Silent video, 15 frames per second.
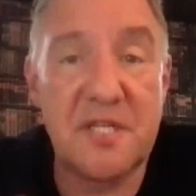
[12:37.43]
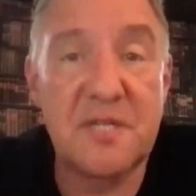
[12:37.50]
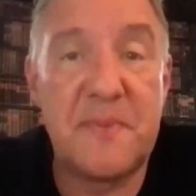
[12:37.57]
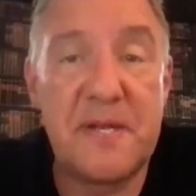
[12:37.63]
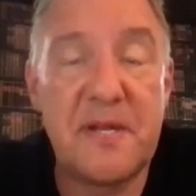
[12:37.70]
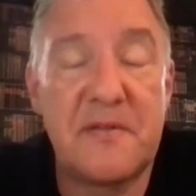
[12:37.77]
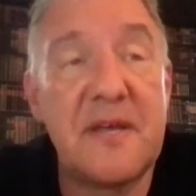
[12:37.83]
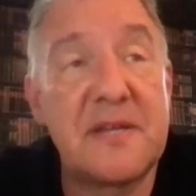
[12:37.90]

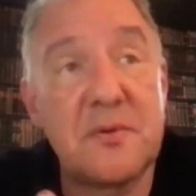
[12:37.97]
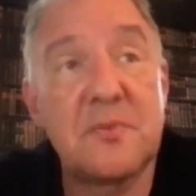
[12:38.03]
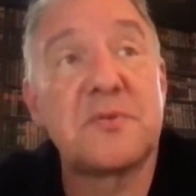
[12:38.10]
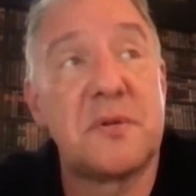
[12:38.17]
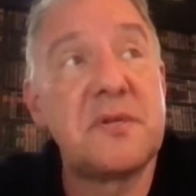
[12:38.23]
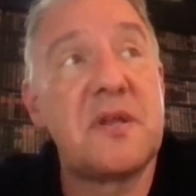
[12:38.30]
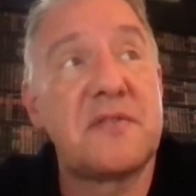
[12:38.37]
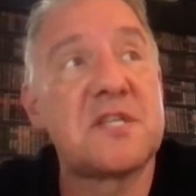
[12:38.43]
spin on. There's also
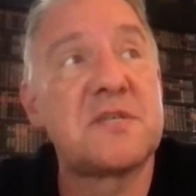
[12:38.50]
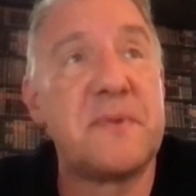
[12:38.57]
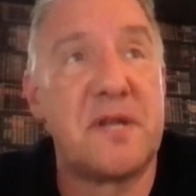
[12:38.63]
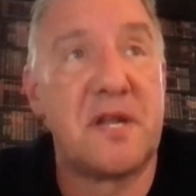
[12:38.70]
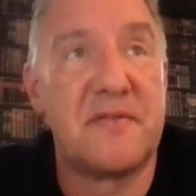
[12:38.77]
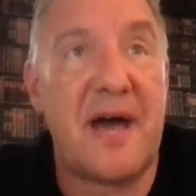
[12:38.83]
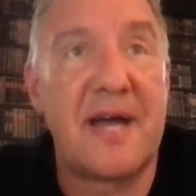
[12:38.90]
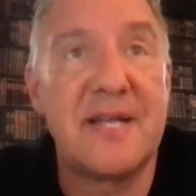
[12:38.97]
another spin
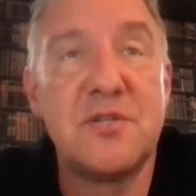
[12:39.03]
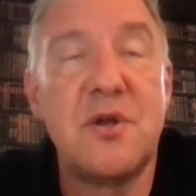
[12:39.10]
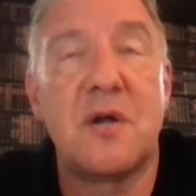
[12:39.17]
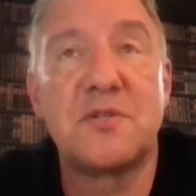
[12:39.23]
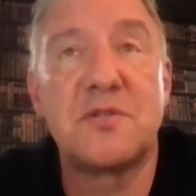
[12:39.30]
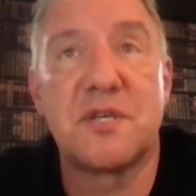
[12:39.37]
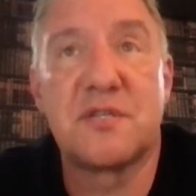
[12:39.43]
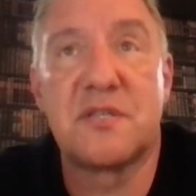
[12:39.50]
on that. It's not
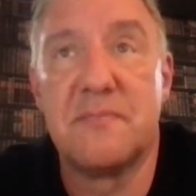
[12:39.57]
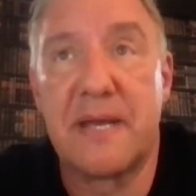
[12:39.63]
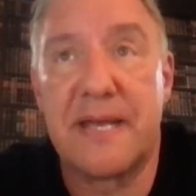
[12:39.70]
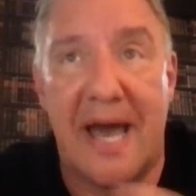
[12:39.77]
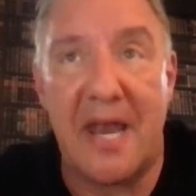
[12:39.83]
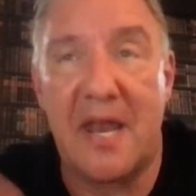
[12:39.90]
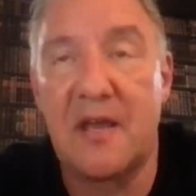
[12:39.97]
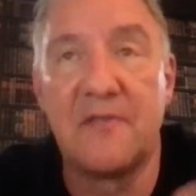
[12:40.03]
just the
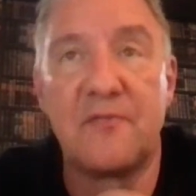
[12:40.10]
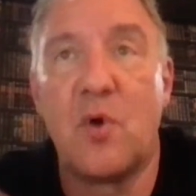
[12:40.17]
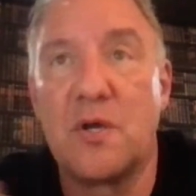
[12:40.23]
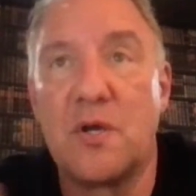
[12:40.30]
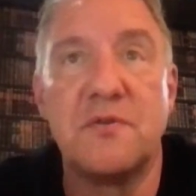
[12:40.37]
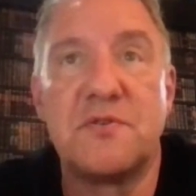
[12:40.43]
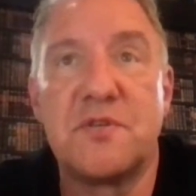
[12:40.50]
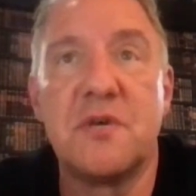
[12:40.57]
mechanic of what
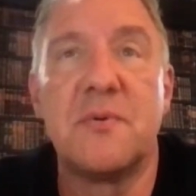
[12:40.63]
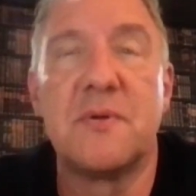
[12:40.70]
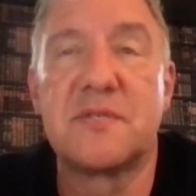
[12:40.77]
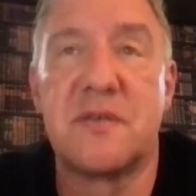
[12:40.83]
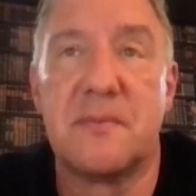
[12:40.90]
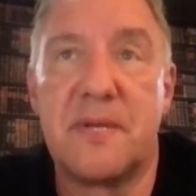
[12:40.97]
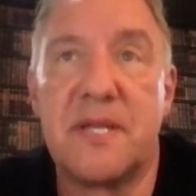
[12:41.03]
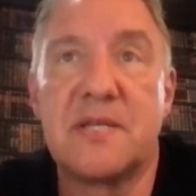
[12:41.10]
you do with
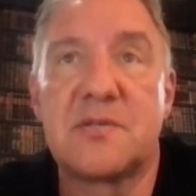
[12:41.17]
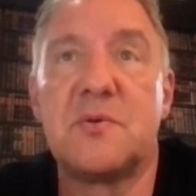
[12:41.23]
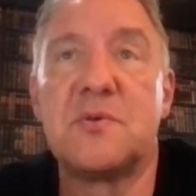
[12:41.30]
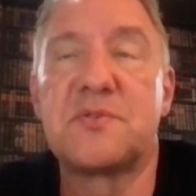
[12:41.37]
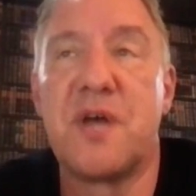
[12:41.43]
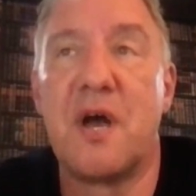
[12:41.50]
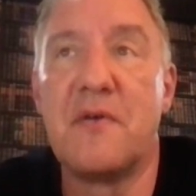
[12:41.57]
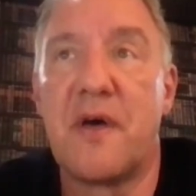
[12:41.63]
somebody. It's
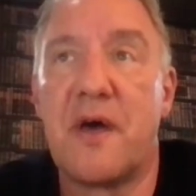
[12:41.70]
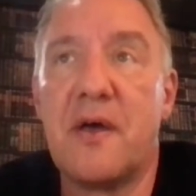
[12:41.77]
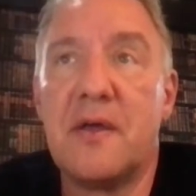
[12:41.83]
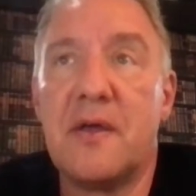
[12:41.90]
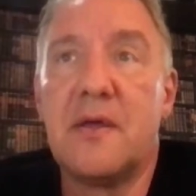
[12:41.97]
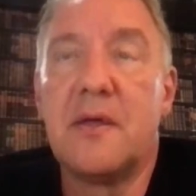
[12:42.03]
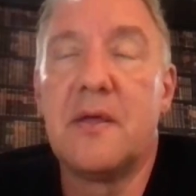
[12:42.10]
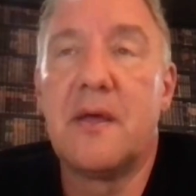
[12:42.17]
also
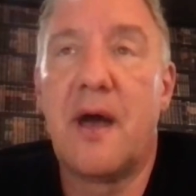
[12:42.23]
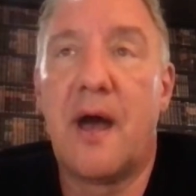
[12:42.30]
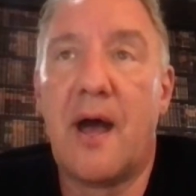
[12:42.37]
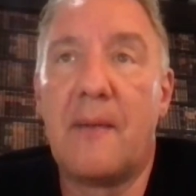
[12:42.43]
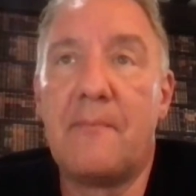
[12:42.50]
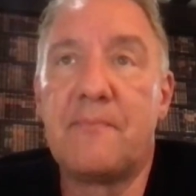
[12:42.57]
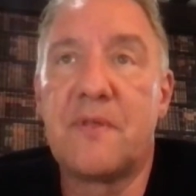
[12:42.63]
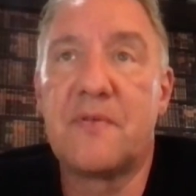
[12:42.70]

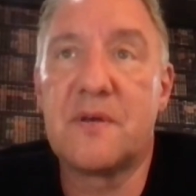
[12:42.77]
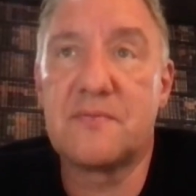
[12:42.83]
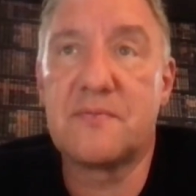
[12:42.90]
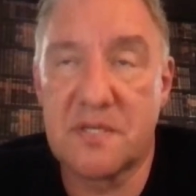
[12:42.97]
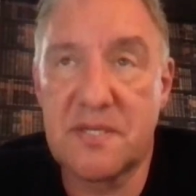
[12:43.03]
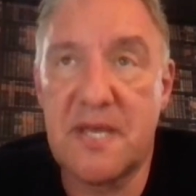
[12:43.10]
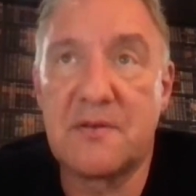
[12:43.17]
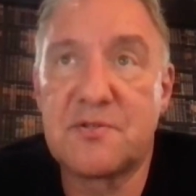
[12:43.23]
the
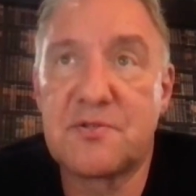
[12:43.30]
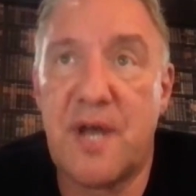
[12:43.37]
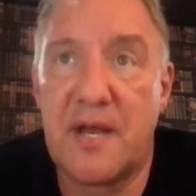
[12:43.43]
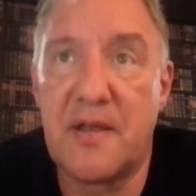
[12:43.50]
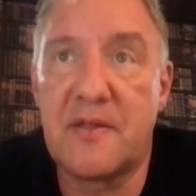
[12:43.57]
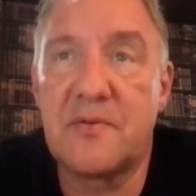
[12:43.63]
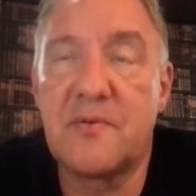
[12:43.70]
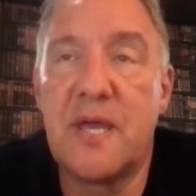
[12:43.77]
sales
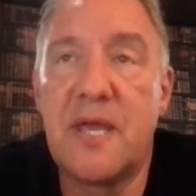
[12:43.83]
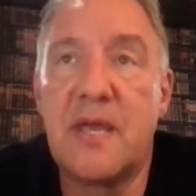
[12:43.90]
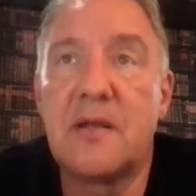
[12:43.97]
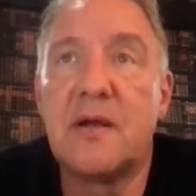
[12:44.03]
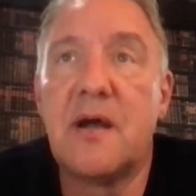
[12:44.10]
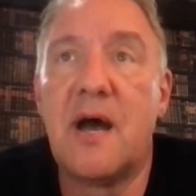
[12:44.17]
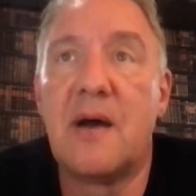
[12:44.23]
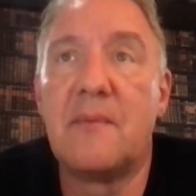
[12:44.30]
trainer
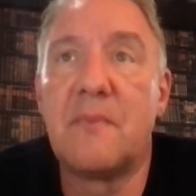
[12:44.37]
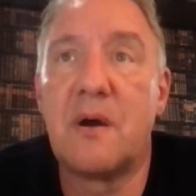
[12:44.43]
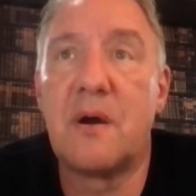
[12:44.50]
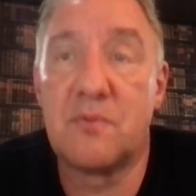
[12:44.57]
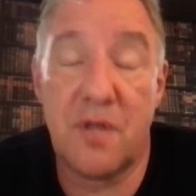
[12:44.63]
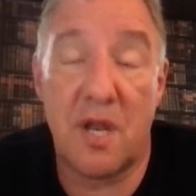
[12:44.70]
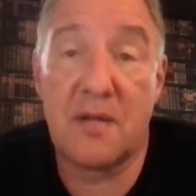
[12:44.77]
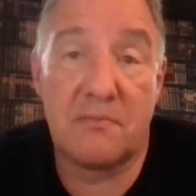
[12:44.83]

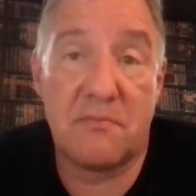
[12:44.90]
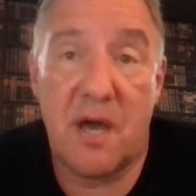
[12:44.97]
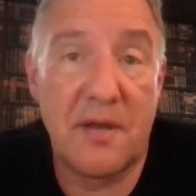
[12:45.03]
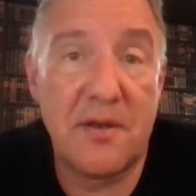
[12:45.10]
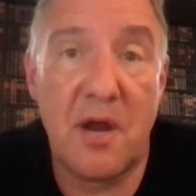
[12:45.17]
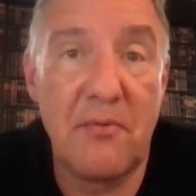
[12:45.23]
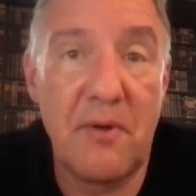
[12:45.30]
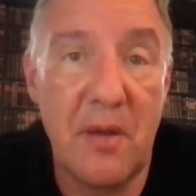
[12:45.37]
that I
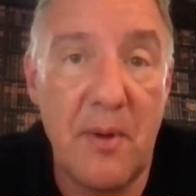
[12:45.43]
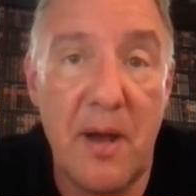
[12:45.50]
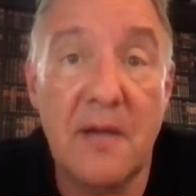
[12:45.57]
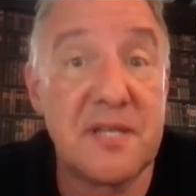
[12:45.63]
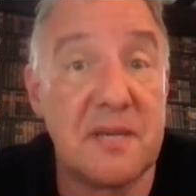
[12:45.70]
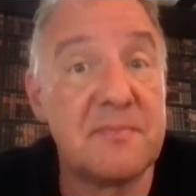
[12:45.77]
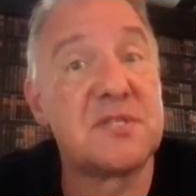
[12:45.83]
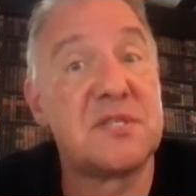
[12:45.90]
know really well. His
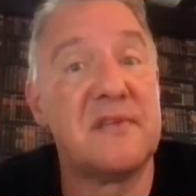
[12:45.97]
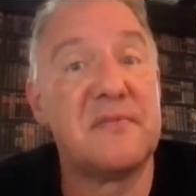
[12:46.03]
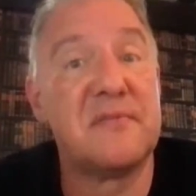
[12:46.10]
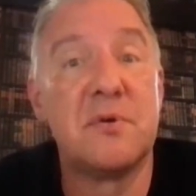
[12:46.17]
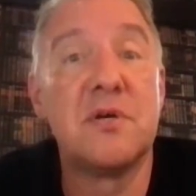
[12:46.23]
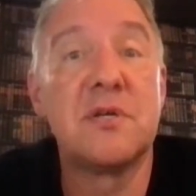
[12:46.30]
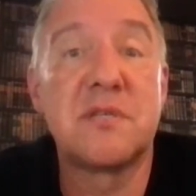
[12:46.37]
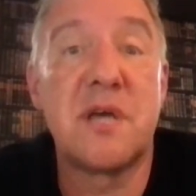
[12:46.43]
name's Stephen
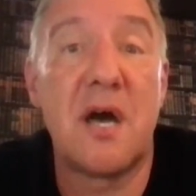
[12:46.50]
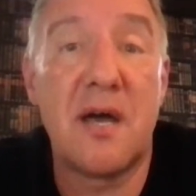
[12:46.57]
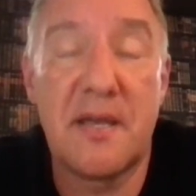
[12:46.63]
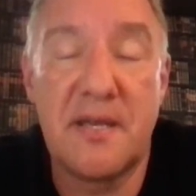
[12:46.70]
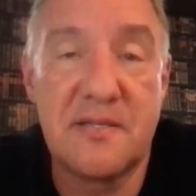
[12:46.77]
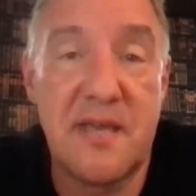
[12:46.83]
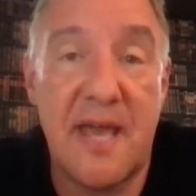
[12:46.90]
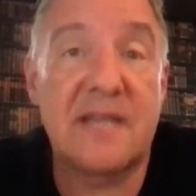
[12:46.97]
Murtaugh.
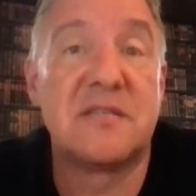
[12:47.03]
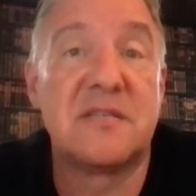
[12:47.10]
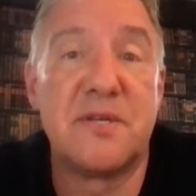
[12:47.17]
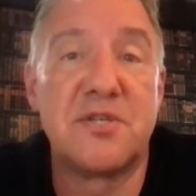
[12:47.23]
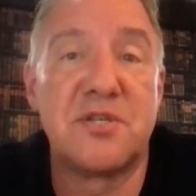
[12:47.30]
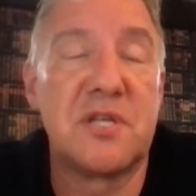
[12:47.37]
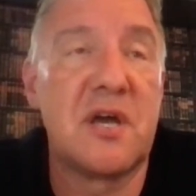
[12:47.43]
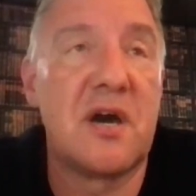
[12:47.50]
He's the
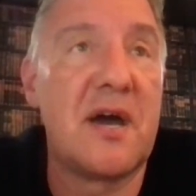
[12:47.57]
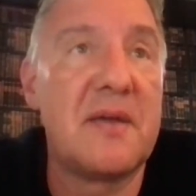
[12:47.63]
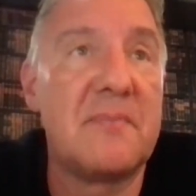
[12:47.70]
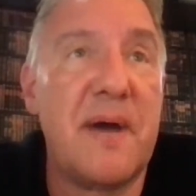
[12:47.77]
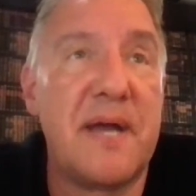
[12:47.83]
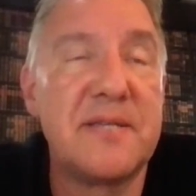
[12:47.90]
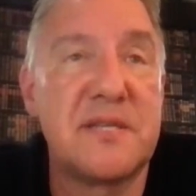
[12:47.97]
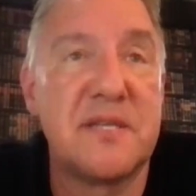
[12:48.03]
exhibition guy
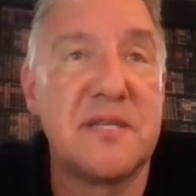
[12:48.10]
based